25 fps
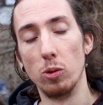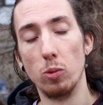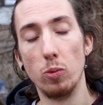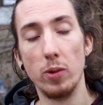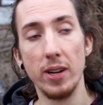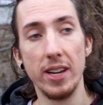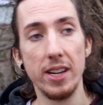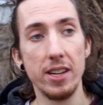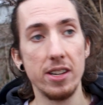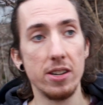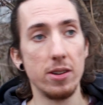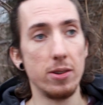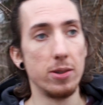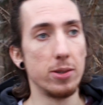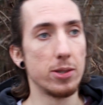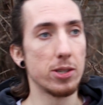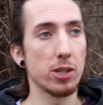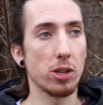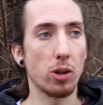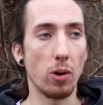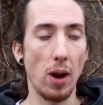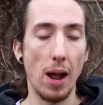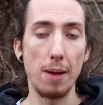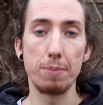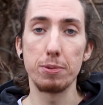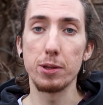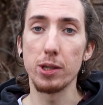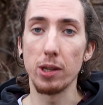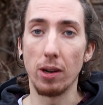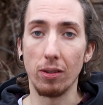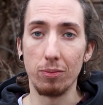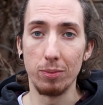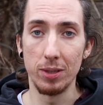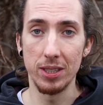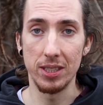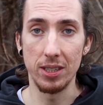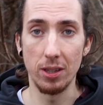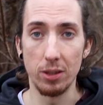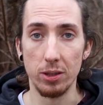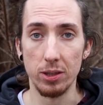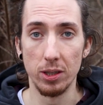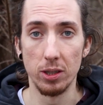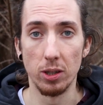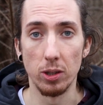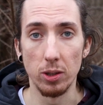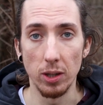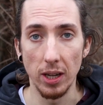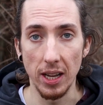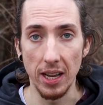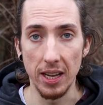reuse scraps of
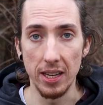material